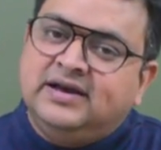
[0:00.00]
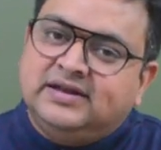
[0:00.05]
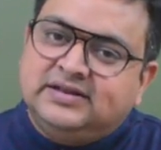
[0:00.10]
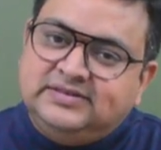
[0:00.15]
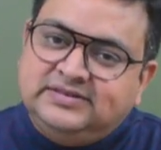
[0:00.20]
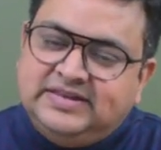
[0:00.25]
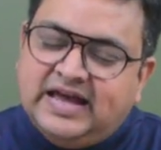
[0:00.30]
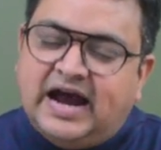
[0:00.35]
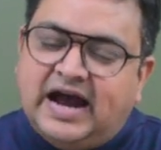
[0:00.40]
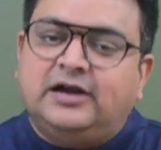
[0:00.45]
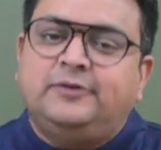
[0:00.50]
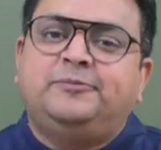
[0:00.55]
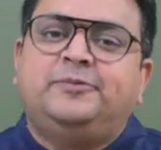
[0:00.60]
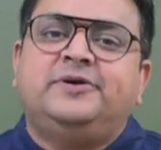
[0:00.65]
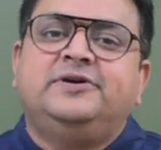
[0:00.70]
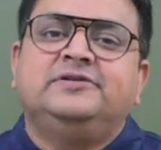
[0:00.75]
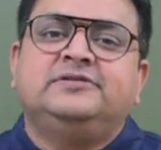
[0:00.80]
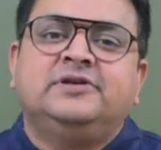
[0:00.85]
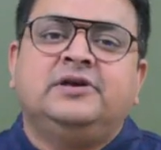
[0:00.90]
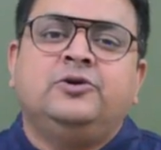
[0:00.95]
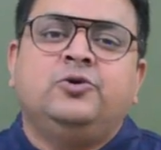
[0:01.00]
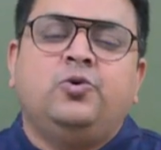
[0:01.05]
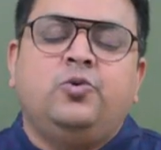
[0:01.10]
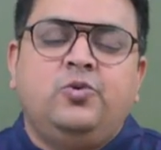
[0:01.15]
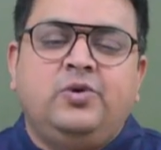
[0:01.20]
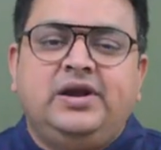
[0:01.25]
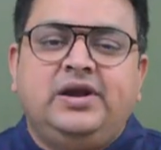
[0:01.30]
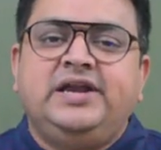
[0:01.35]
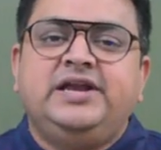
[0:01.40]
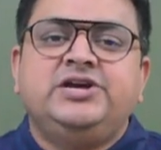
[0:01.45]
that person
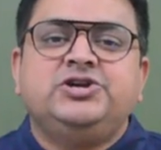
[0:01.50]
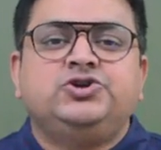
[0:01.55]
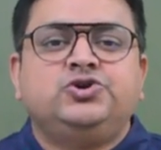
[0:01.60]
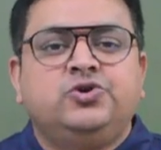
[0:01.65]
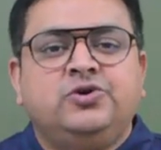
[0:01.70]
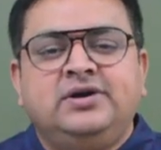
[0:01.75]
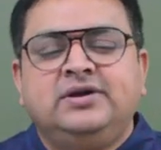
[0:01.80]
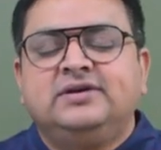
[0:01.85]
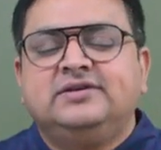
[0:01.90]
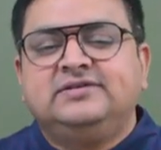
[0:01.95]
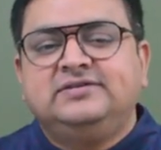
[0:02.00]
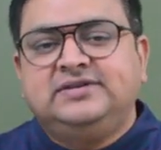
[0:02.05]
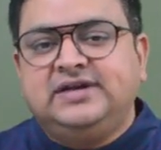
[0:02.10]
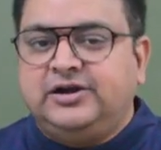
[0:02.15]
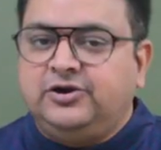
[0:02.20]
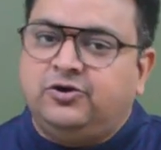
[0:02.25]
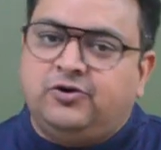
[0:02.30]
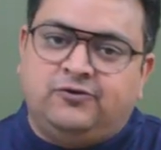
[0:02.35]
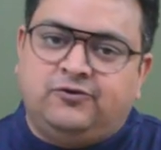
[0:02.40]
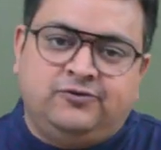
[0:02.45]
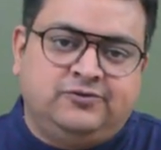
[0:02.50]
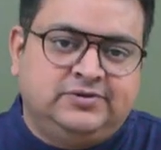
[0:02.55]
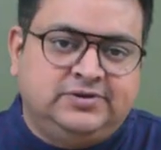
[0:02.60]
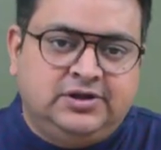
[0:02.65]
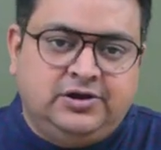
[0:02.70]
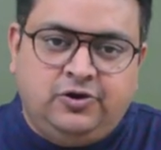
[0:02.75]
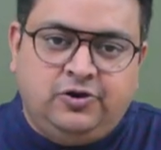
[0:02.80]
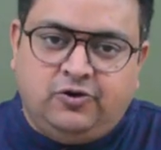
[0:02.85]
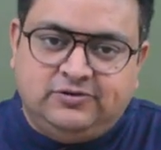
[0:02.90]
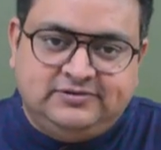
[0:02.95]
only should set off
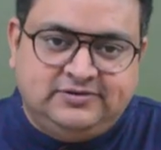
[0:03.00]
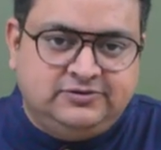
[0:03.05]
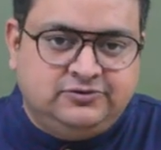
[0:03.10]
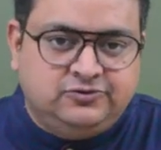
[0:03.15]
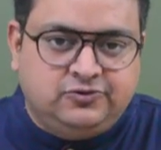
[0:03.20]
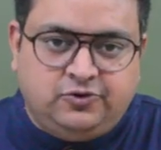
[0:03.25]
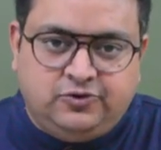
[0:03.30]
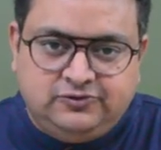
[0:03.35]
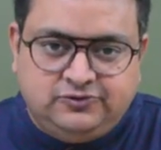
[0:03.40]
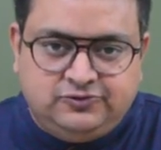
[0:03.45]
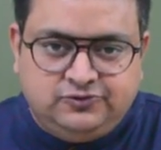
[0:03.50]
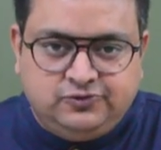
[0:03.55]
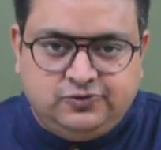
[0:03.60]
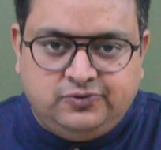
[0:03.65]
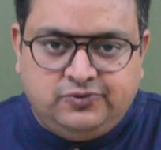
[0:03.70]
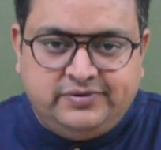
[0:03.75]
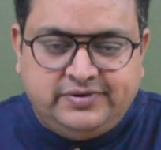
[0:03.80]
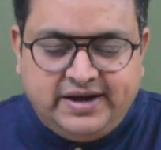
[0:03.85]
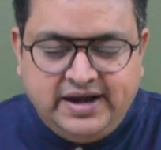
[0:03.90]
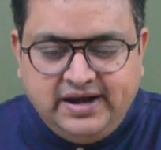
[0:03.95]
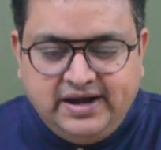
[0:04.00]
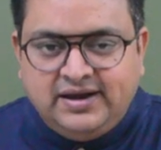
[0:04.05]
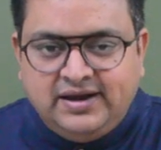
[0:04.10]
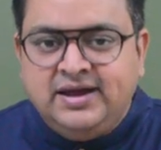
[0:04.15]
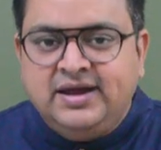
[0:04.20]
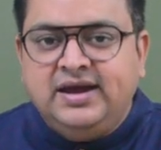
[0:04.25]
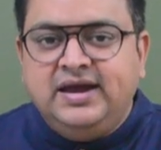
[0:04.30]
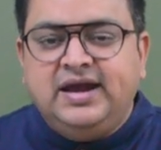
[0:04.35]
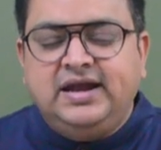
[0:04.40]
the losses also, right?